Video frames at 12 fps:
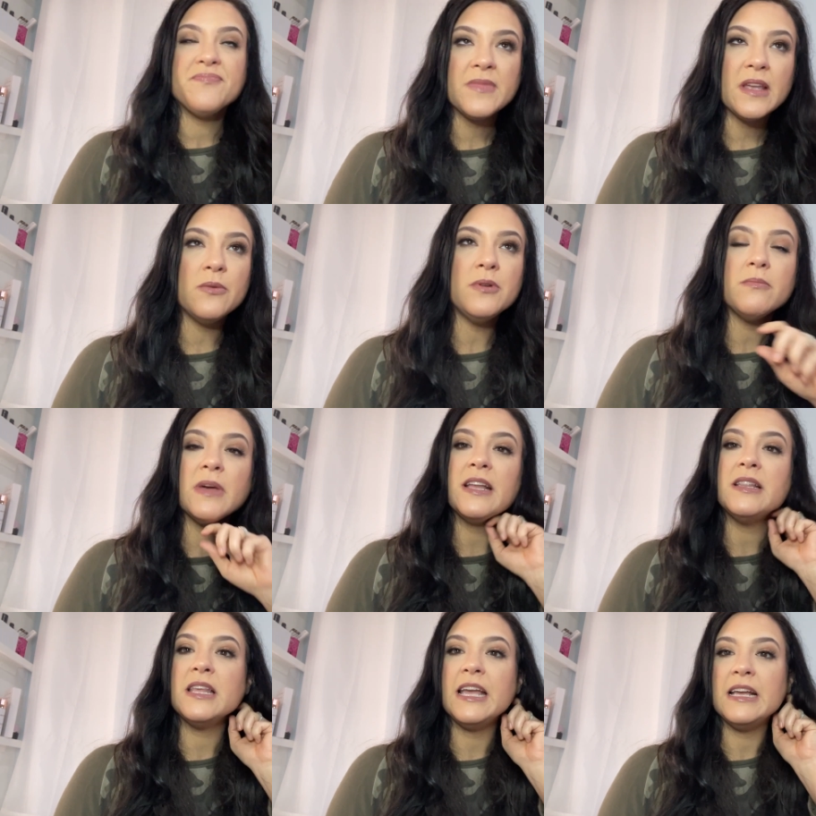I wouldn't
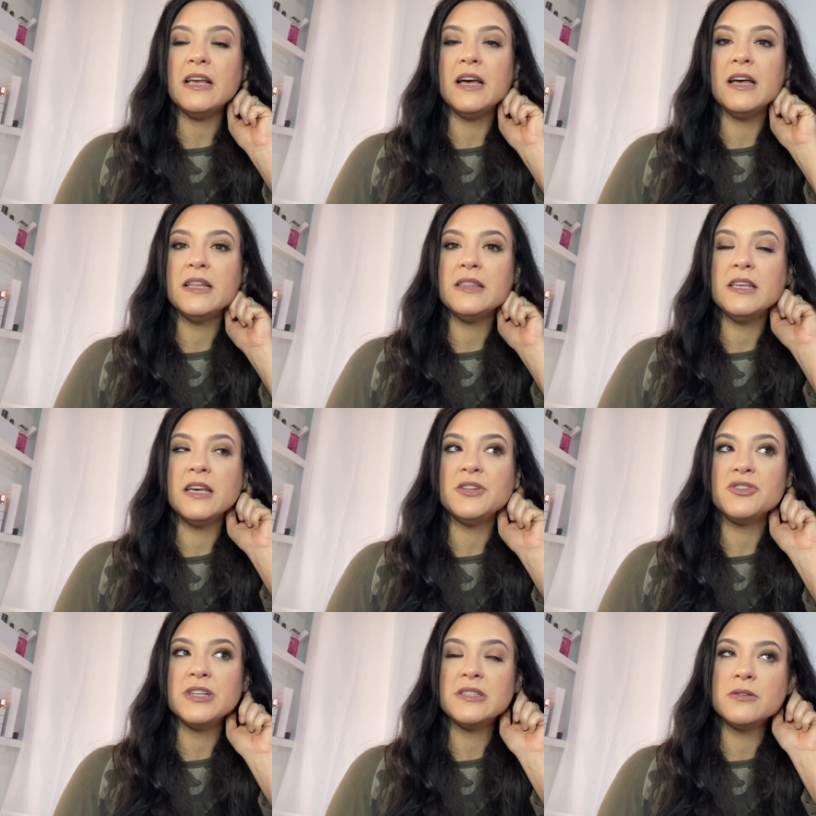mind the, uh, the
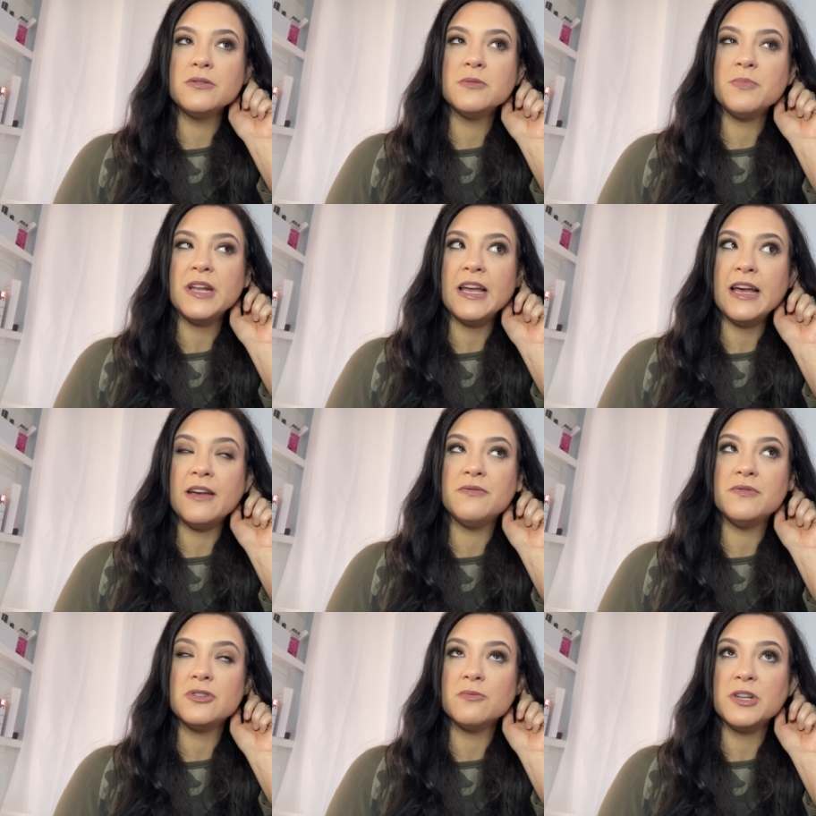trays loose, but I have
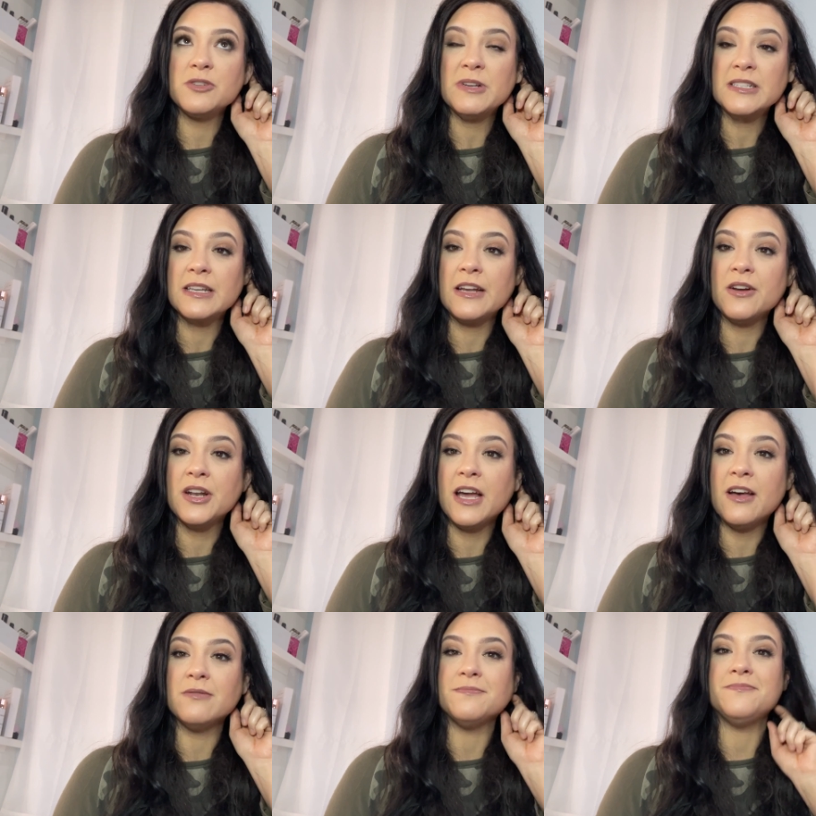so much mascara
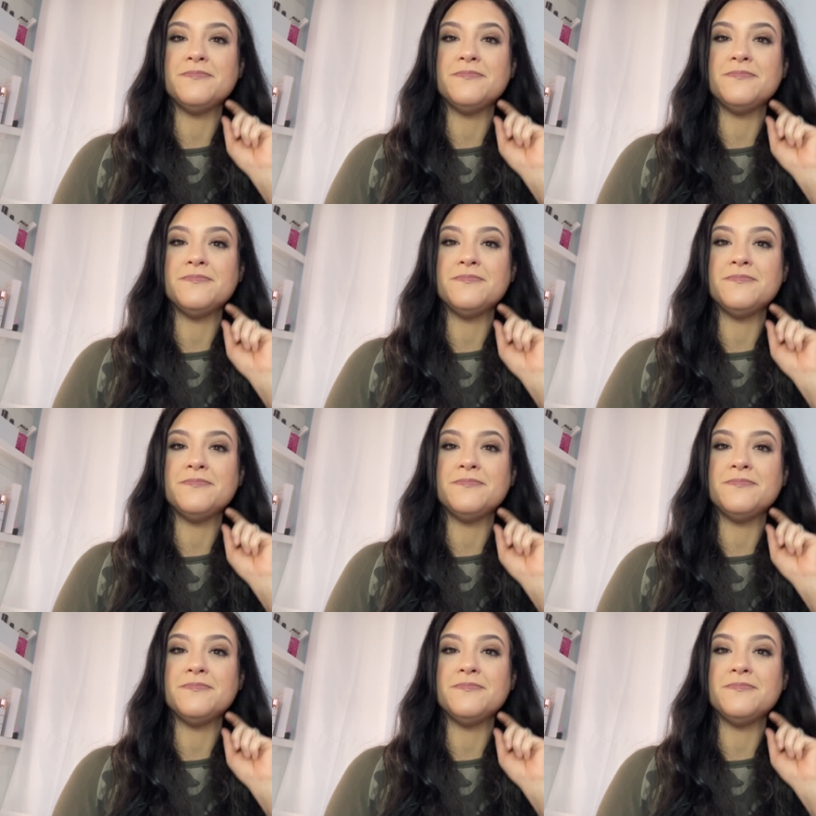now.